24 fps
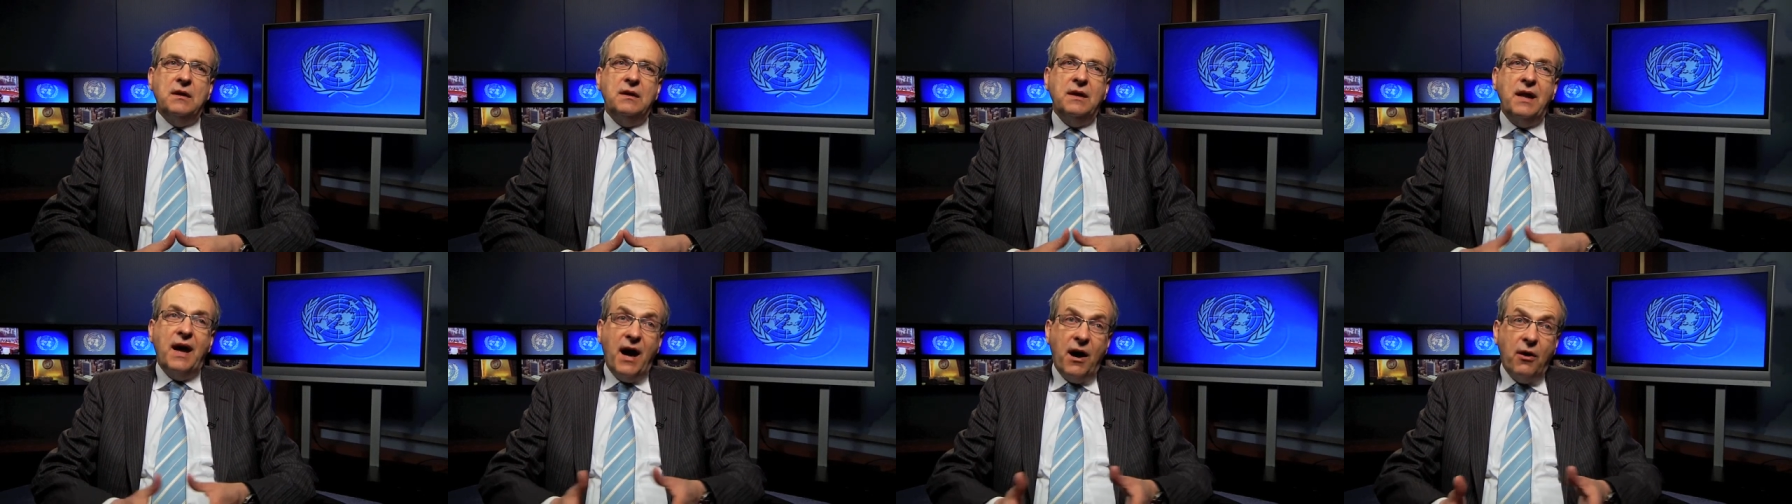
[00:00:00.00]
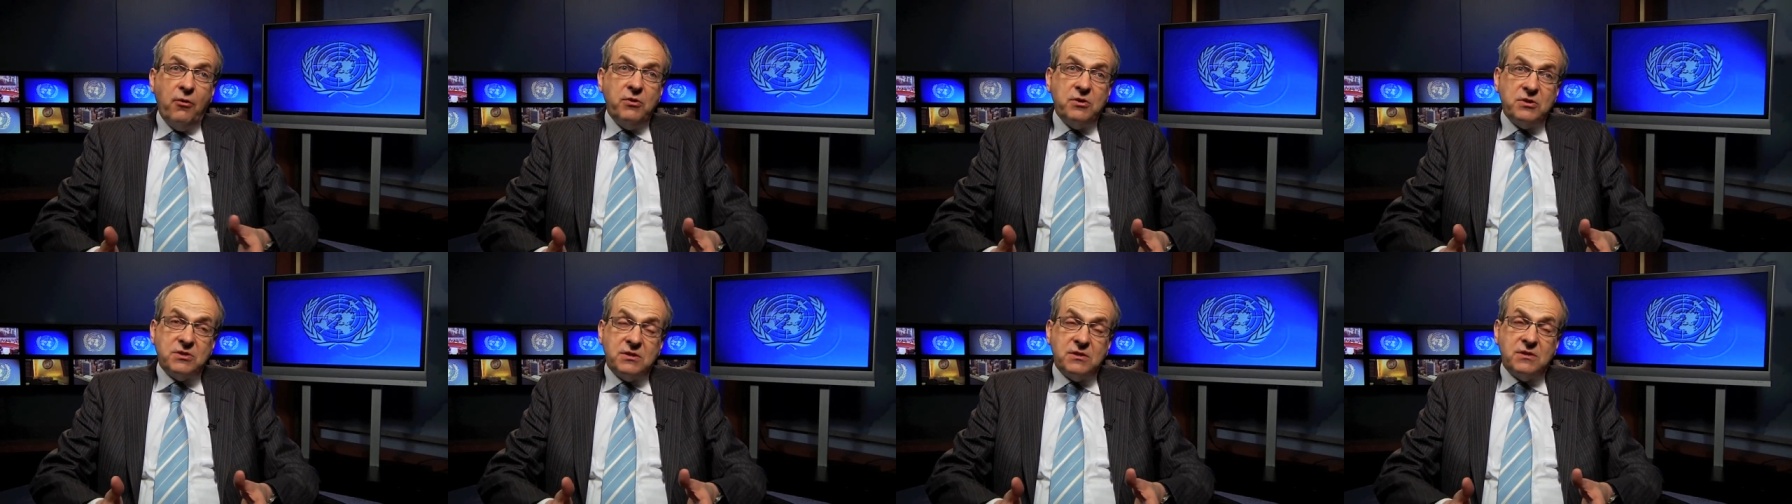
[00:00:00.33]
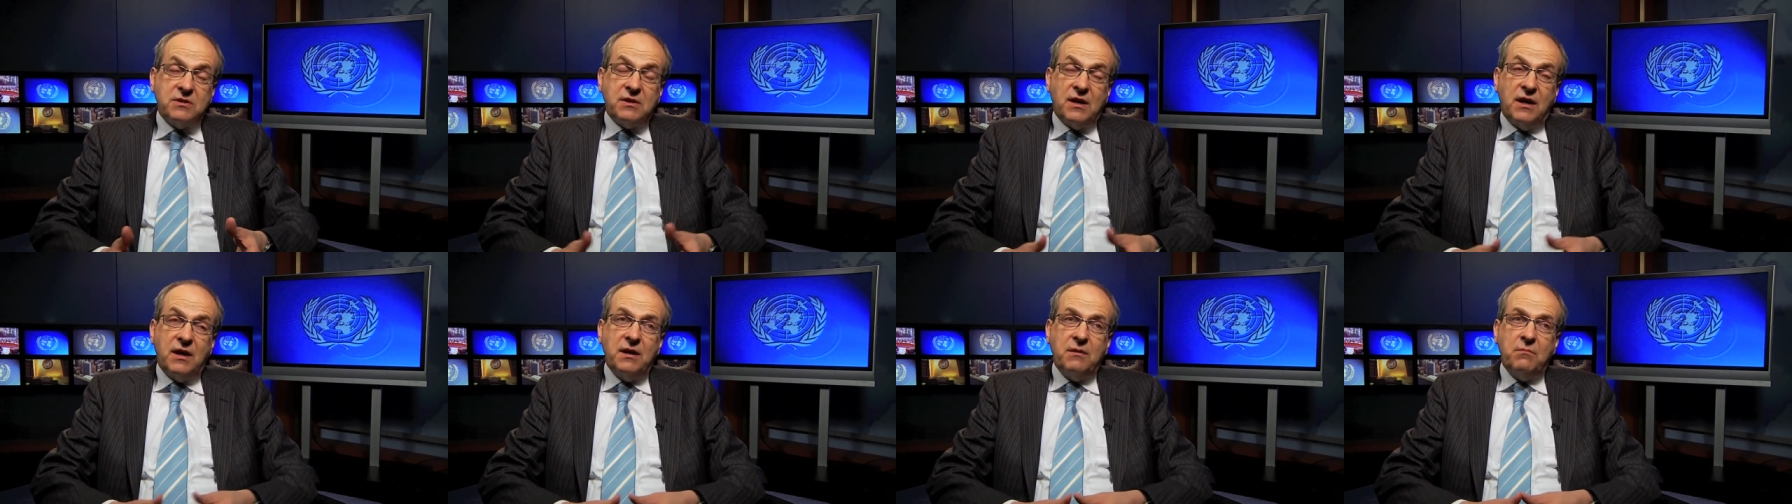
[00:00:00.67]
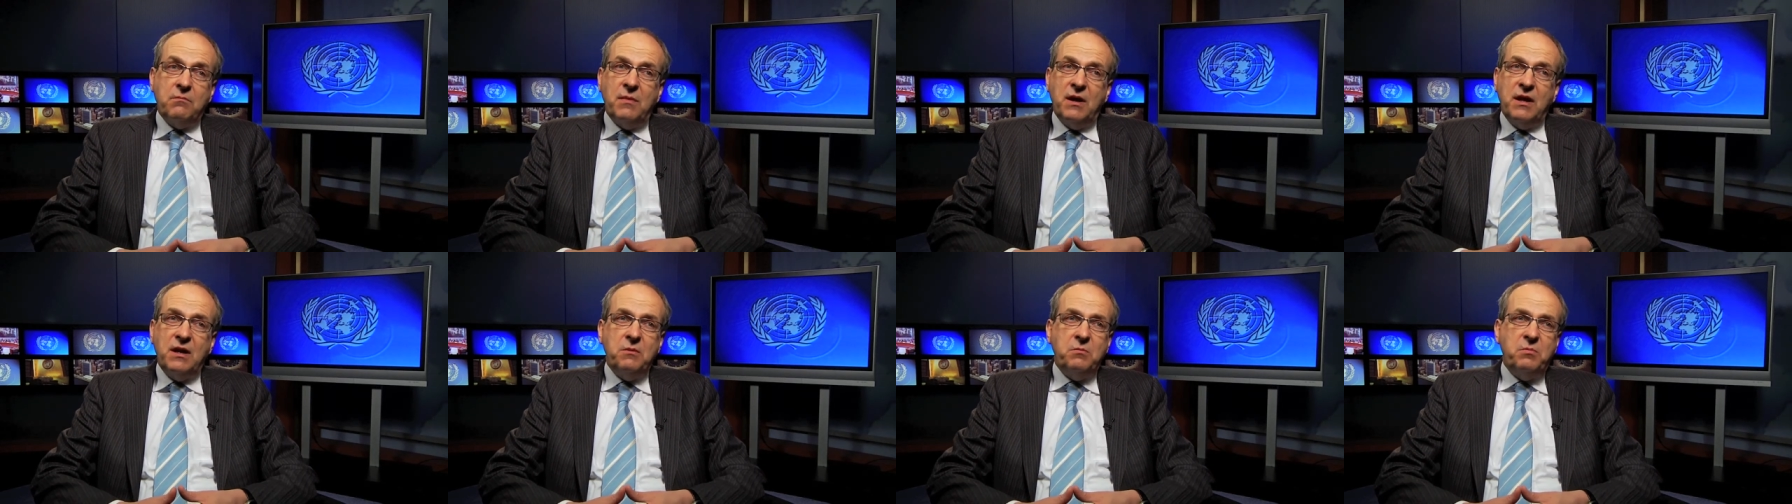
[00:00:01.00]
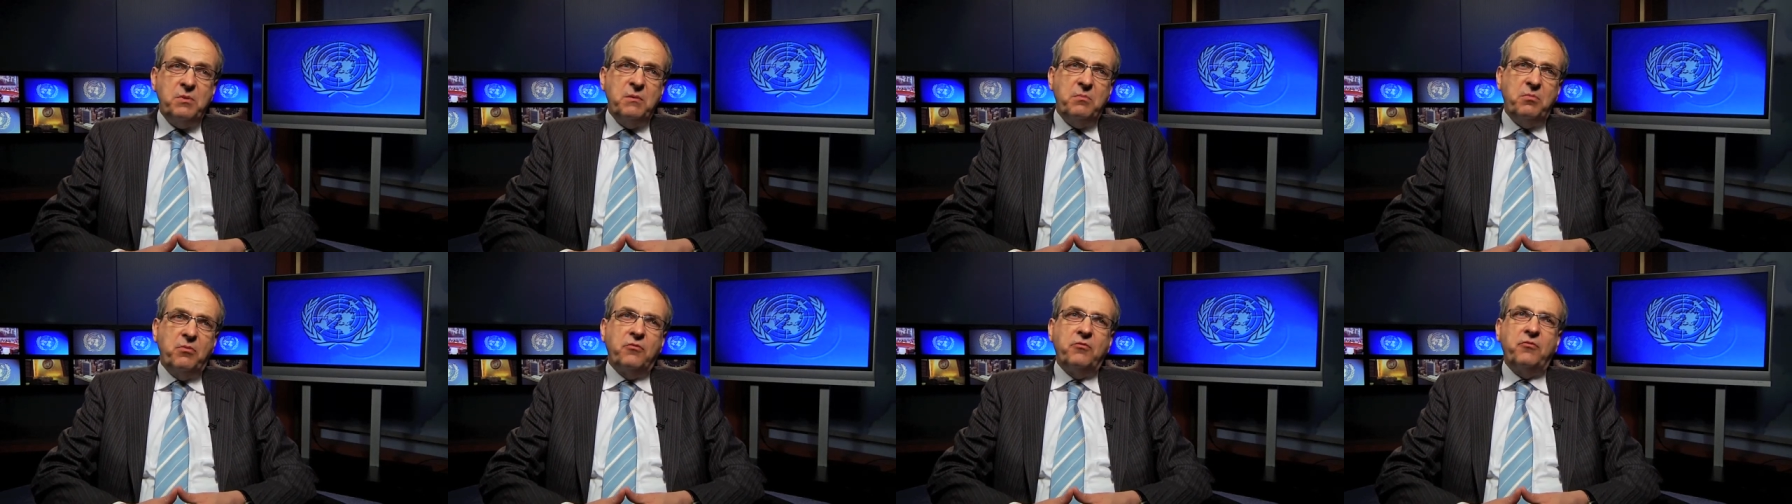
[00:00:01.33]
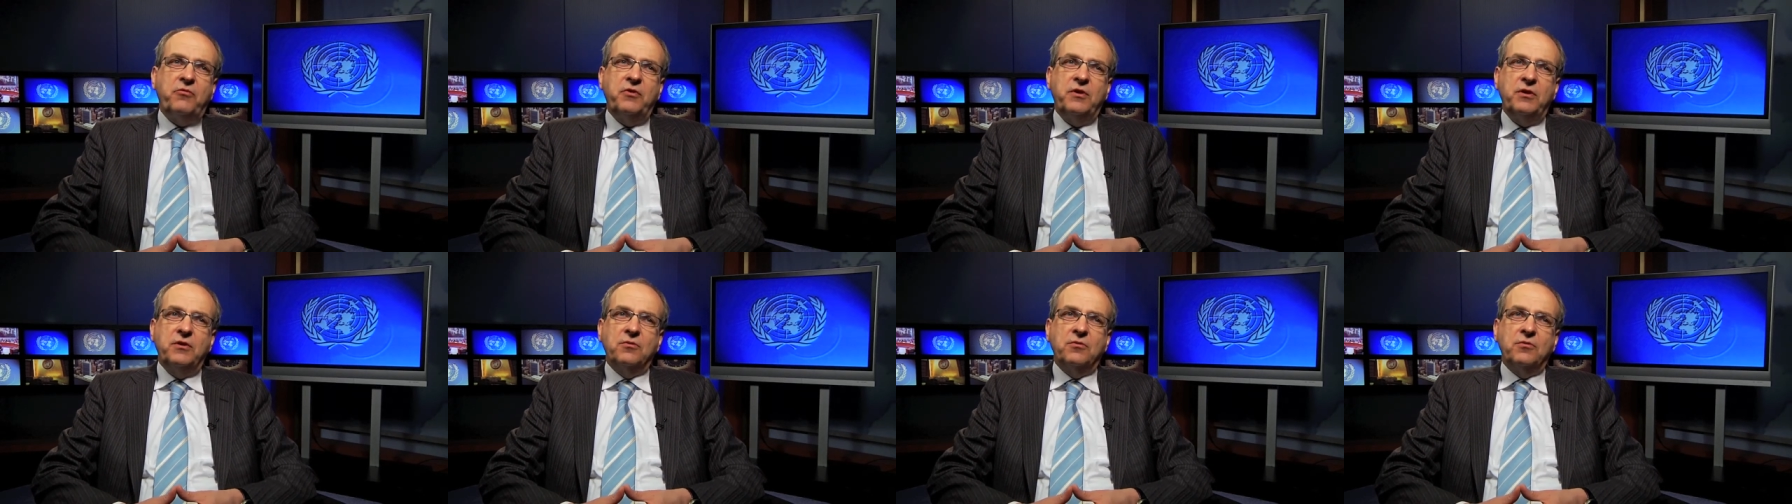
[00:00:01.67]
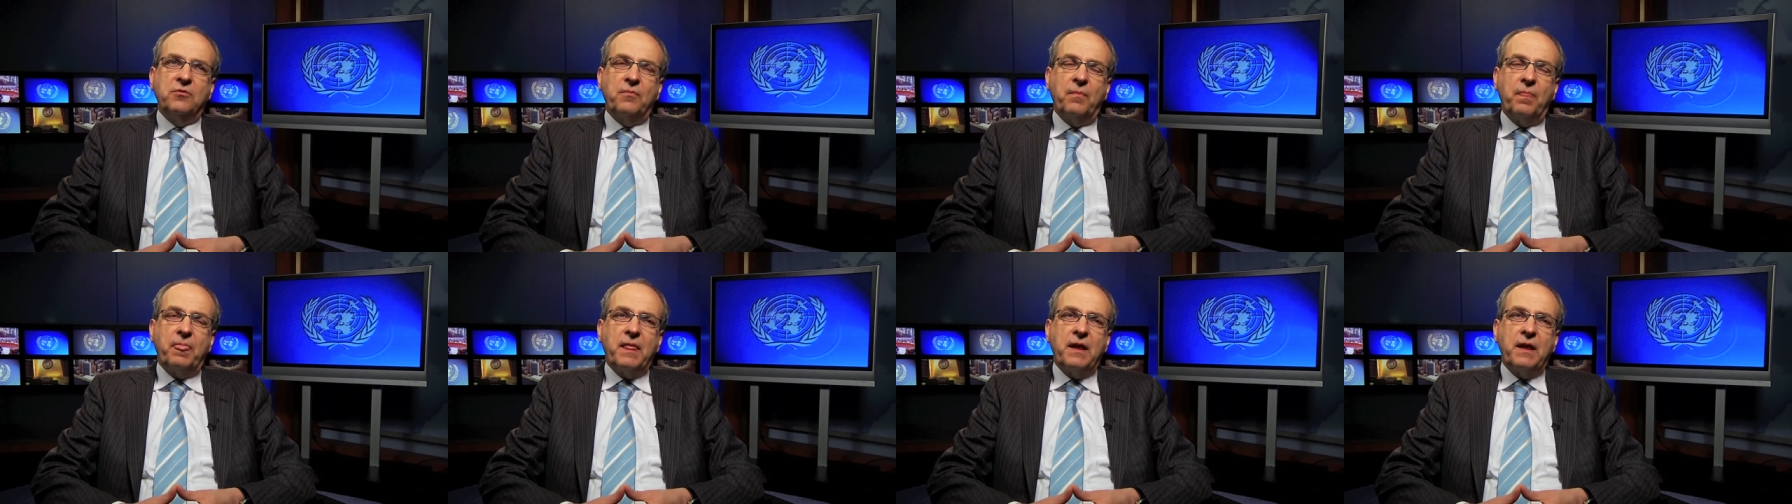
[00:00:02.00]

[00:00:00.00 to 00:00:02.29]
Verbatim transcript: Now is the time many people feel